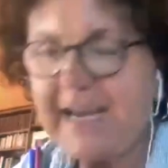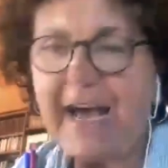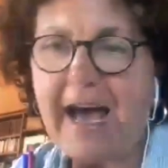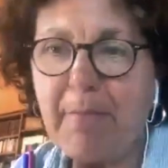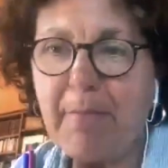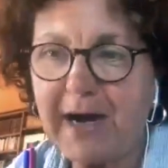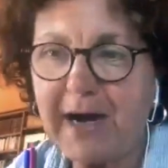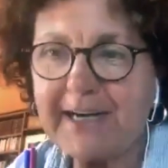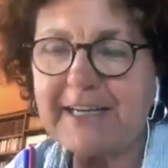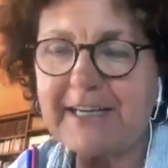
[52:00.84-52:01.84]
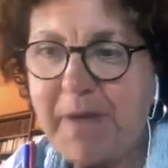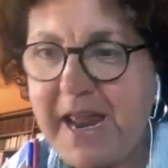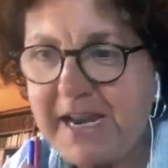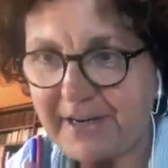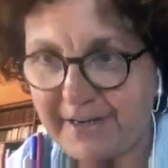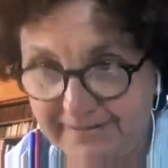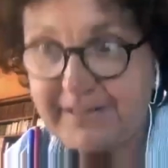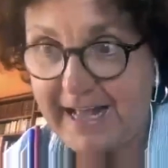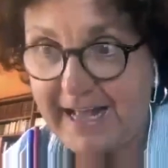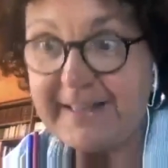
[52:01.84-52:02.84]
being a market
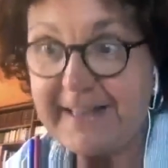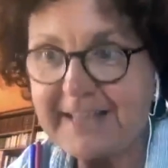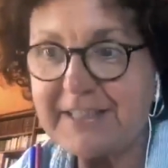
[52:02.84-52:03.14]
maker,